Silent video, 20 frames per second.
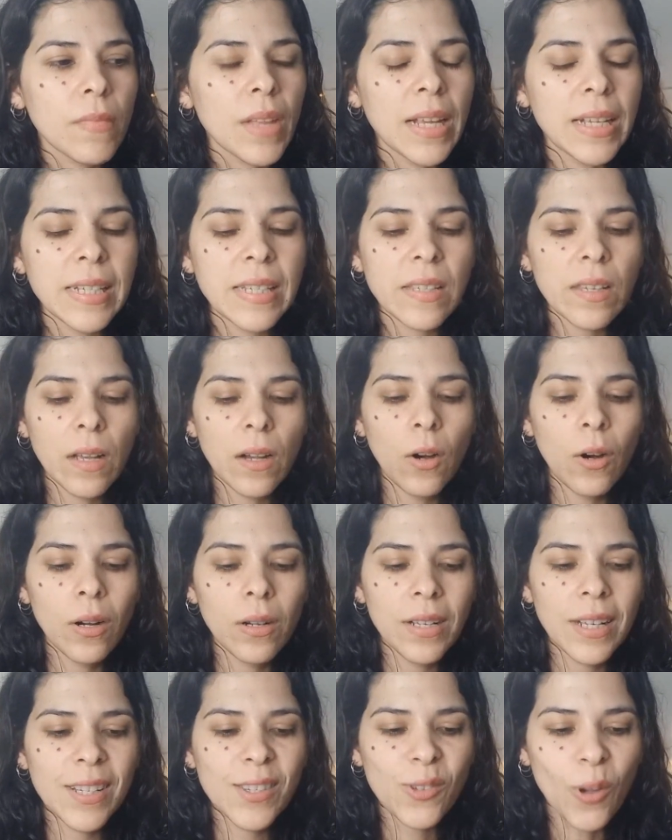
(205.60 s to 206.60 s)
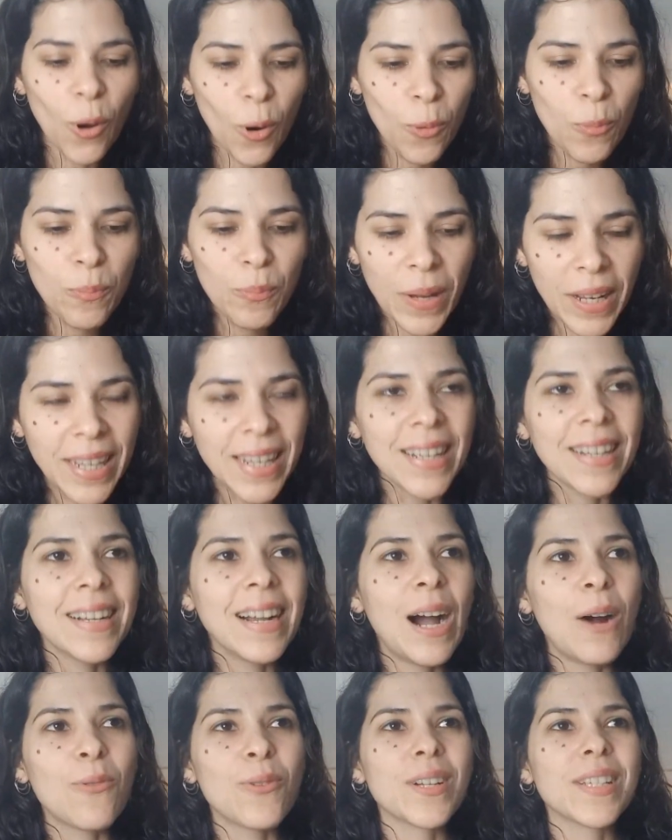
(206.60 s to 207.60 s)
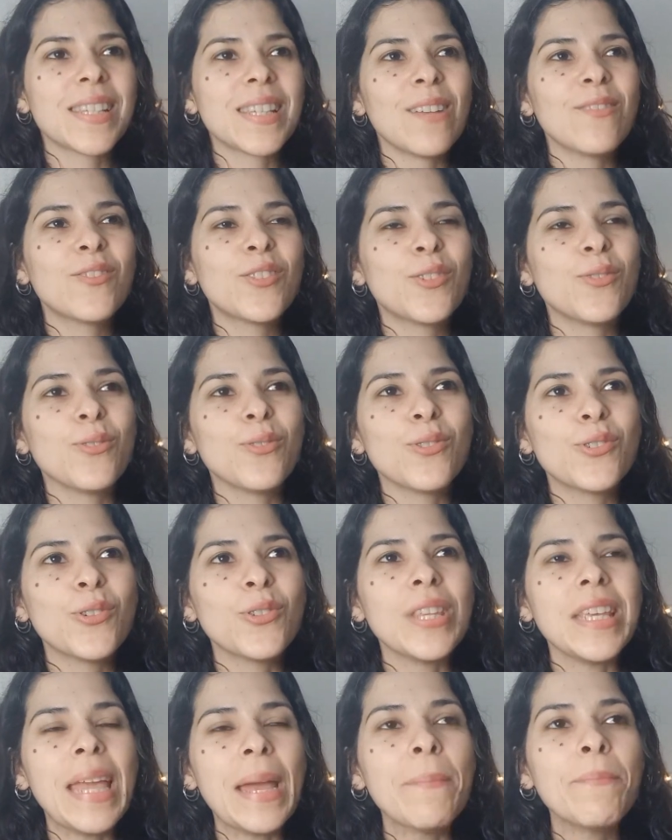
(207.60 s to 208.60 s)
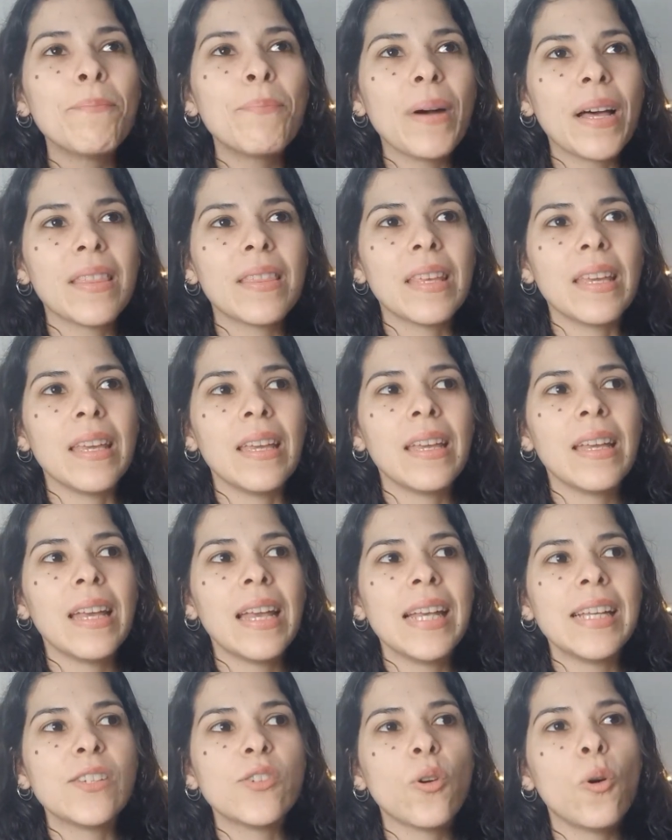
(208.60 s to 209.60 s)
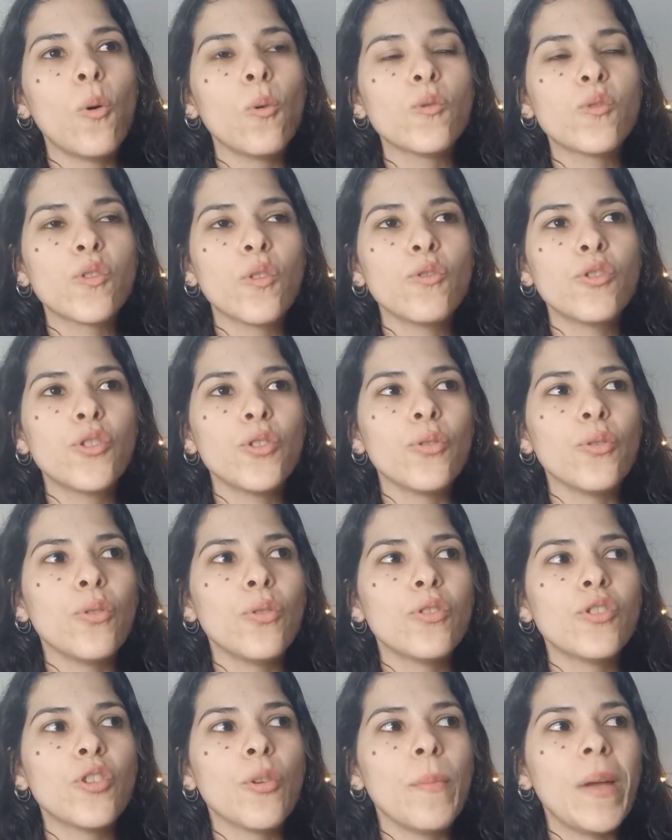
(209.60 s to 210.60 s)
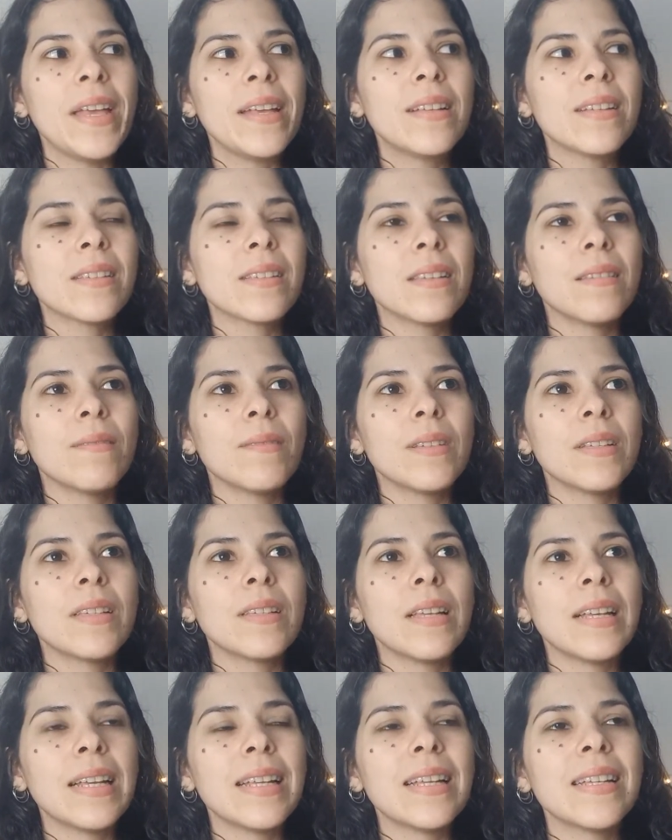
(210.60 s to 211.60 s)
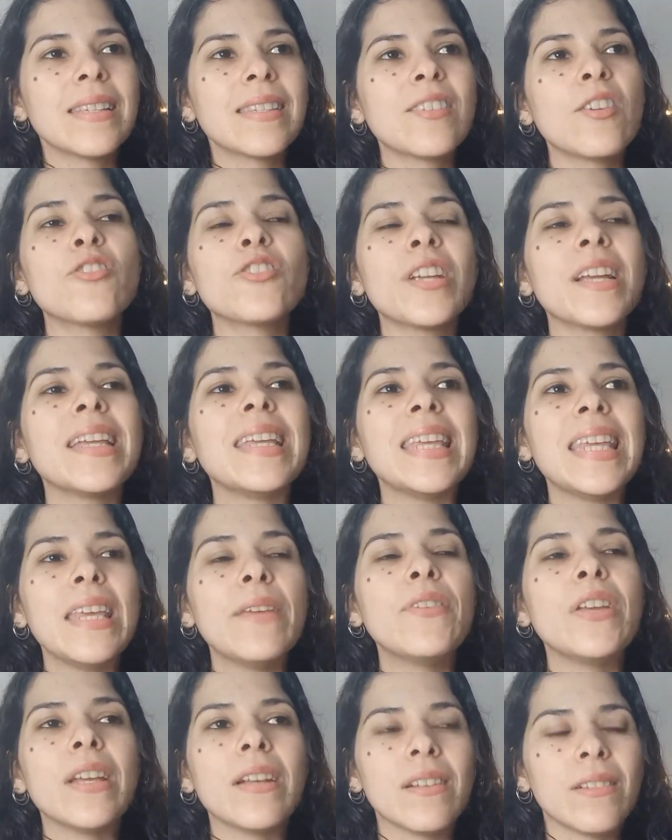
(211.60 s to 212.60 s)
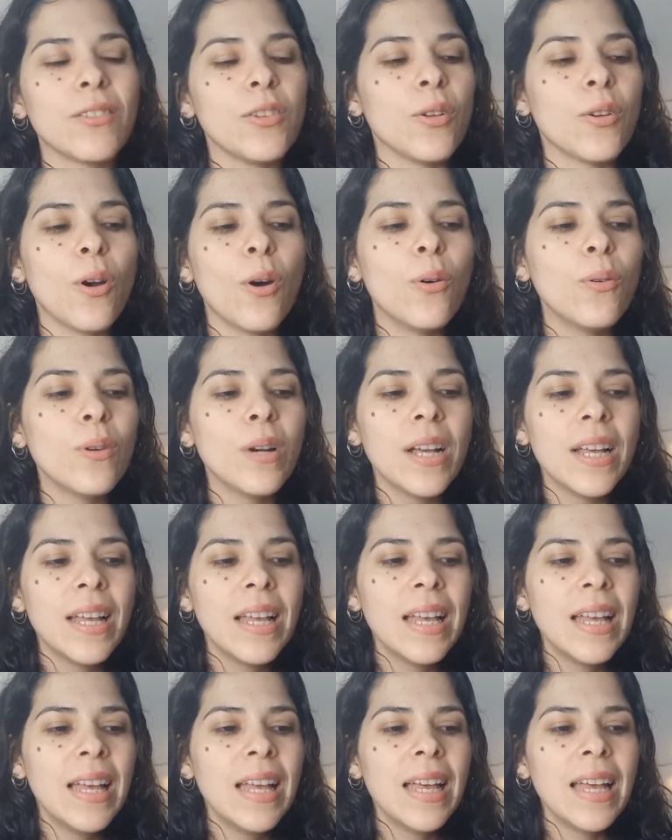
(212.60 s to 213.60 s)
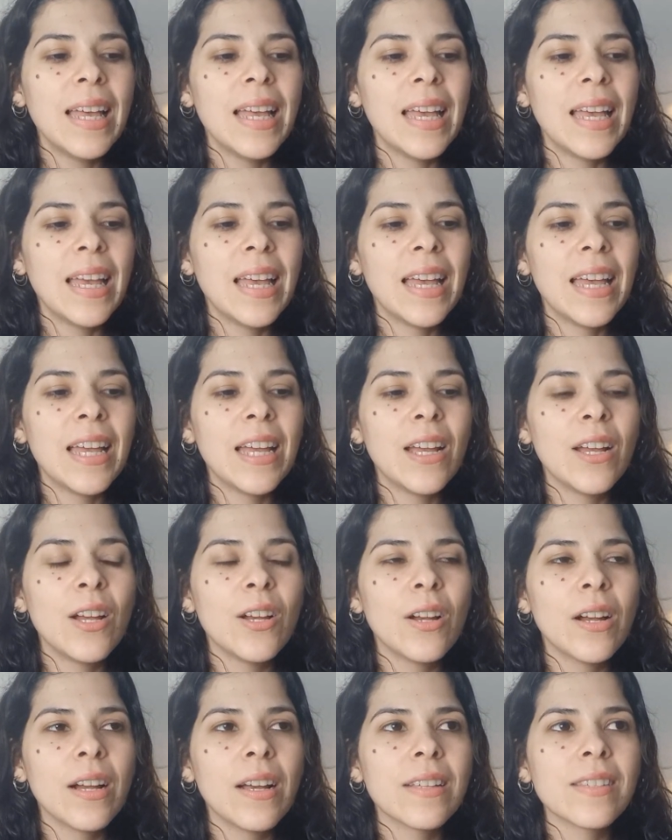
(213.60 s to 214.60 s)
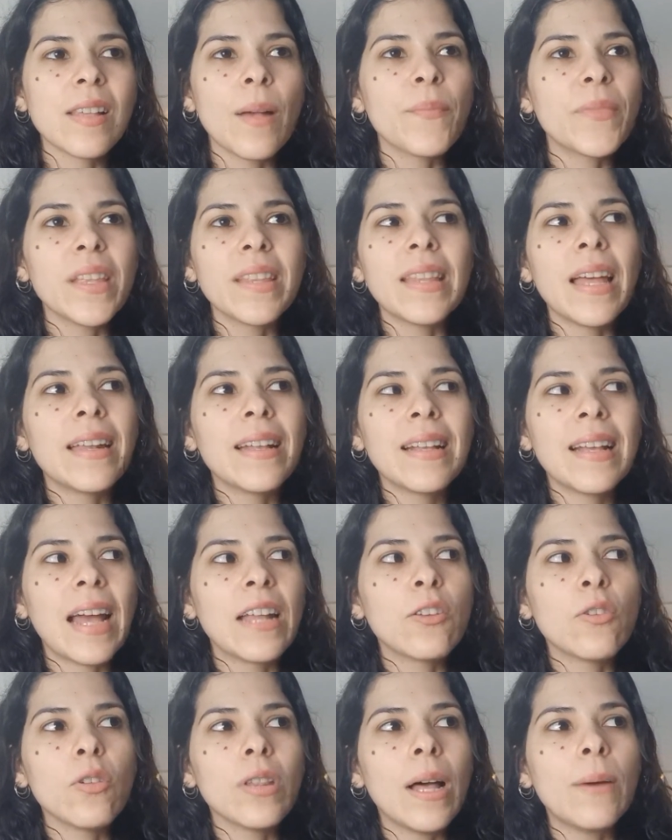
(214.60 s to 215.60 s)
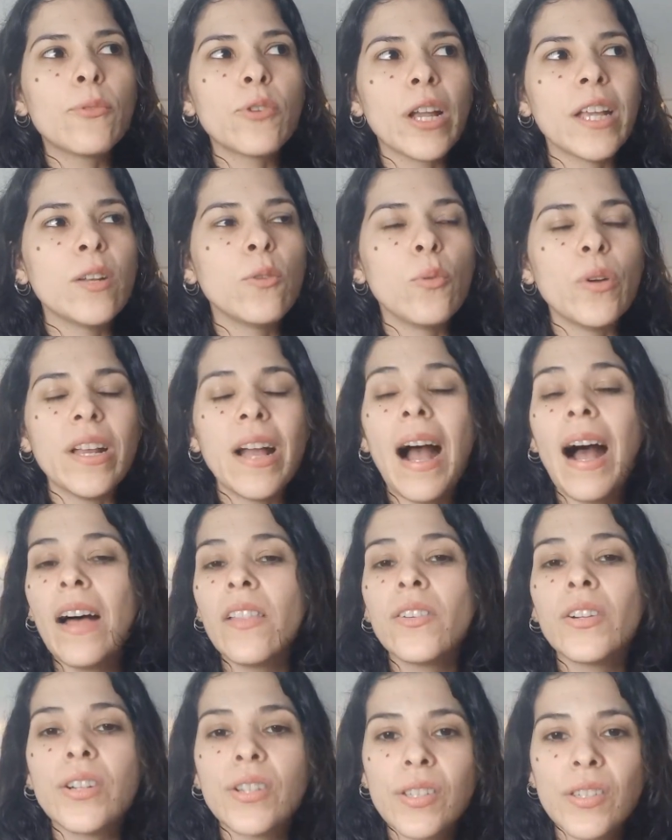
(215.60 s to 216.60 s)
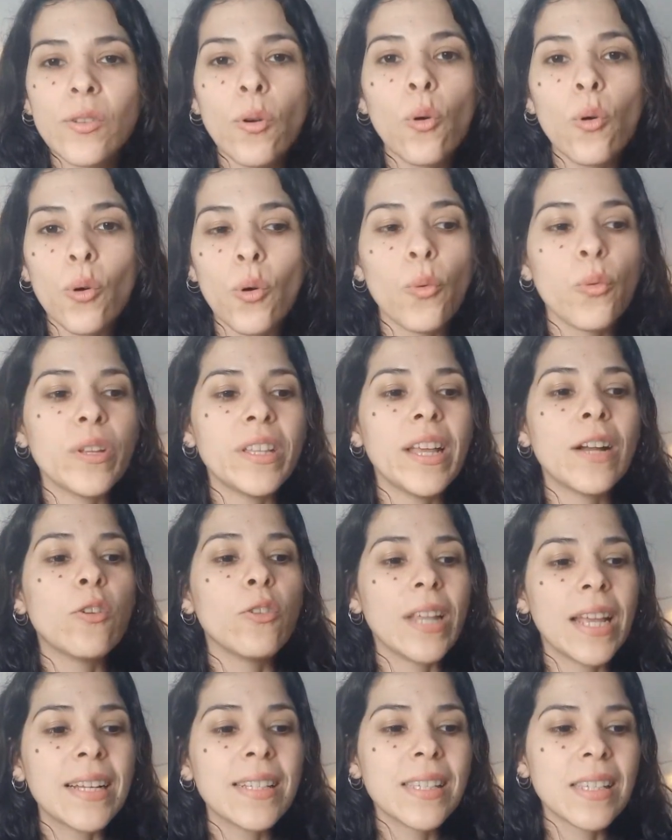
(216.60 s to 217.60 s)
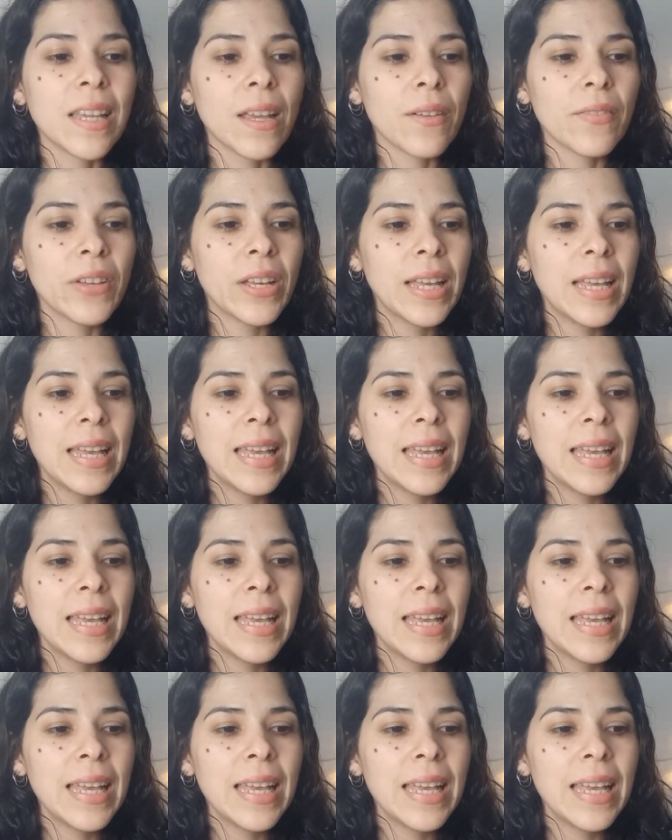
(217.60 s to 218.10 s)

is is opening ourselves to, to the empathy and also to to make uh, certain giving, you know, uh, something that can collaborate with others or with the collective.